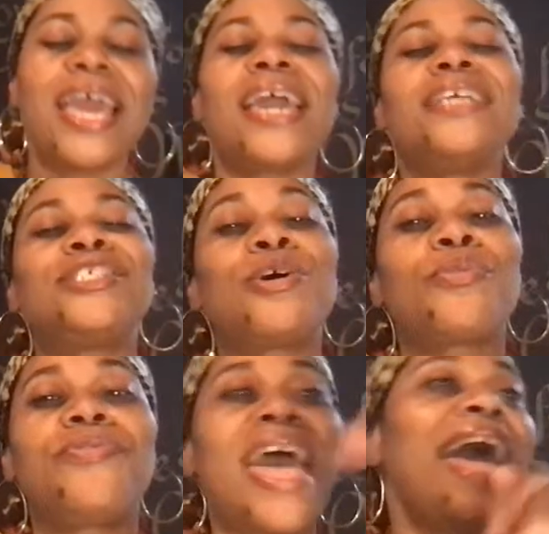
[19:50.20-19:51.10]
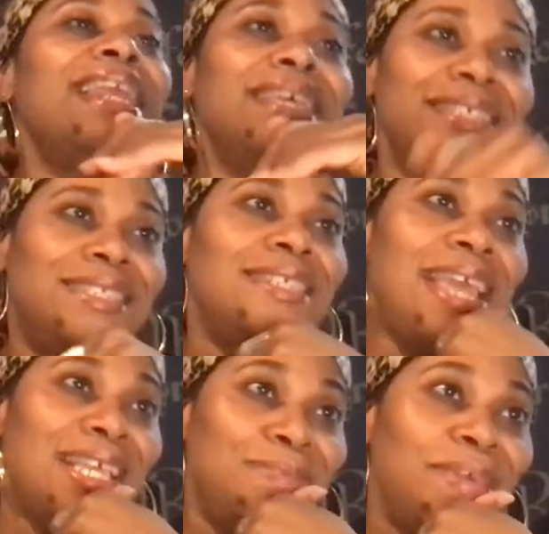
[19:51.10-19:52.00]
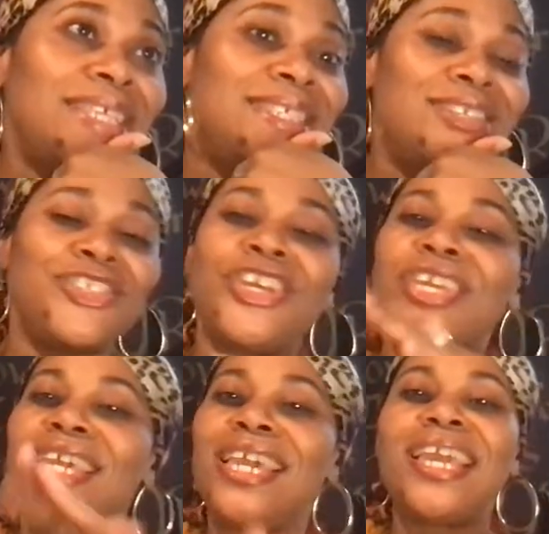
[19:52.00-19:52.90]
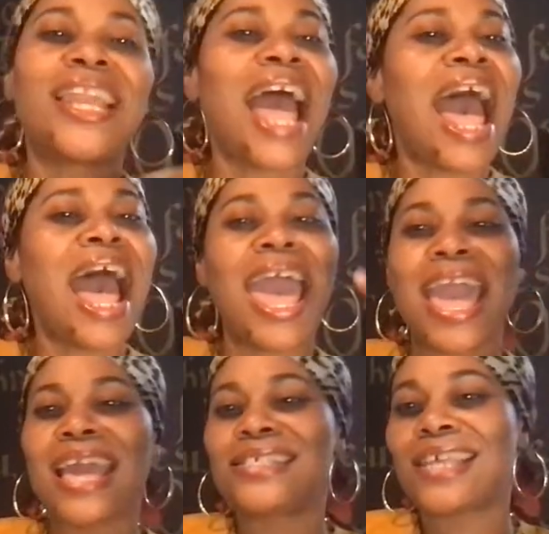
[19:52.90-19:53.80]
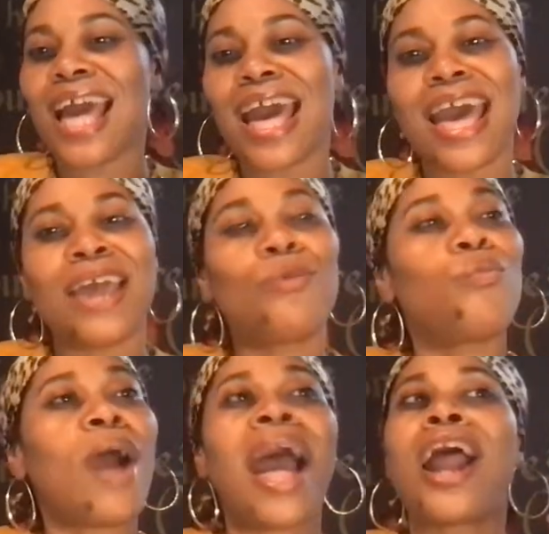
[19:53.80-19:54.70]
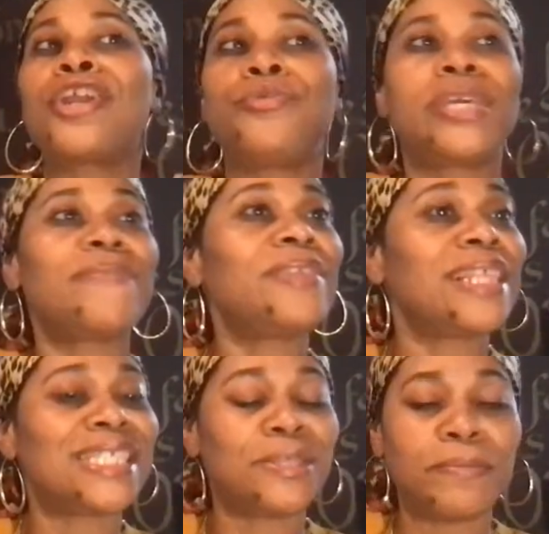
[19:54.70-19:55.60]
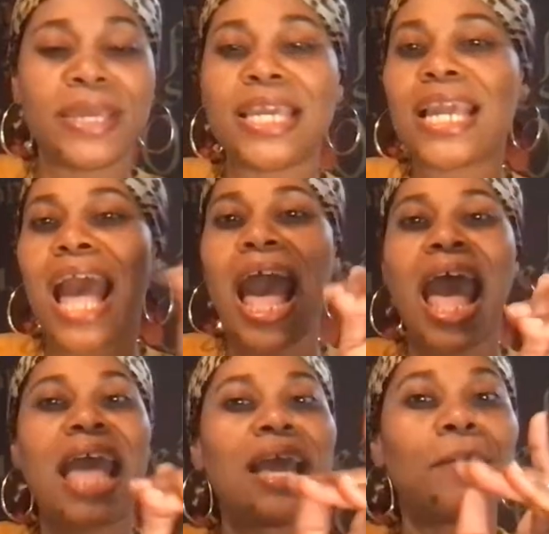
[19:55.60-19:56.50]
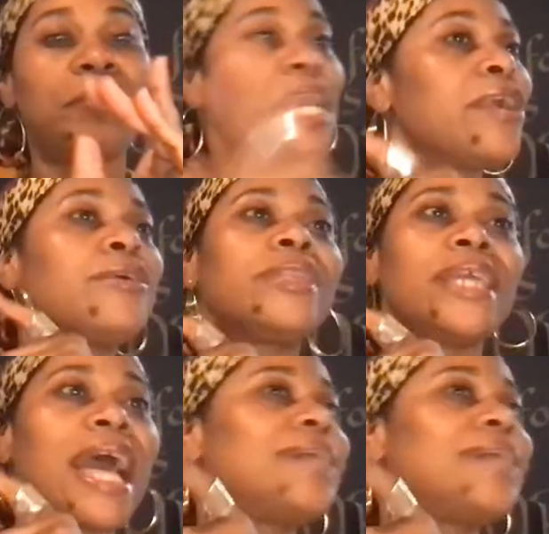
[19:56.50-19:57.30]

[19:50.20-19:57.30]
And so that is today's message. Again, I asked God, why are you giving this to me? Apparently, I